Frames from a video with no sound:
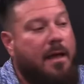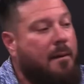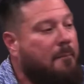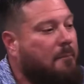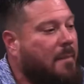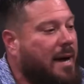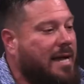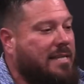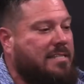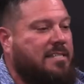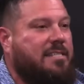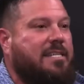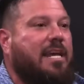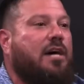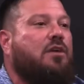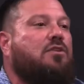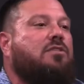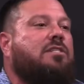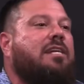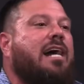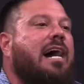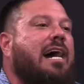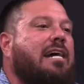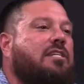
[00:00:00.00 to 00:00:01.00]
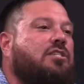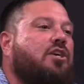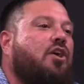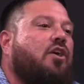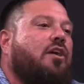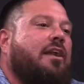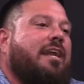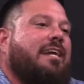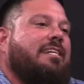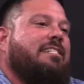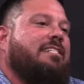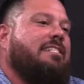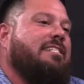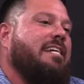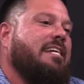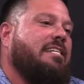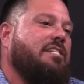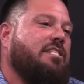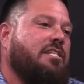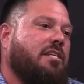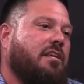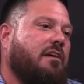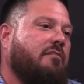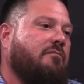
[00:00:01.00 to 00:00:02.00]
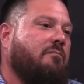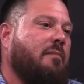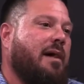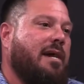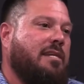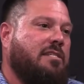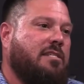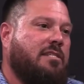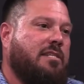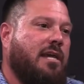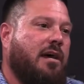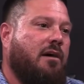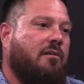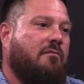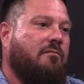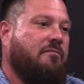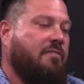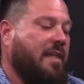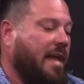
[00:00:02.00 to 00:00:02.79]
my sales guys are an extension of myself.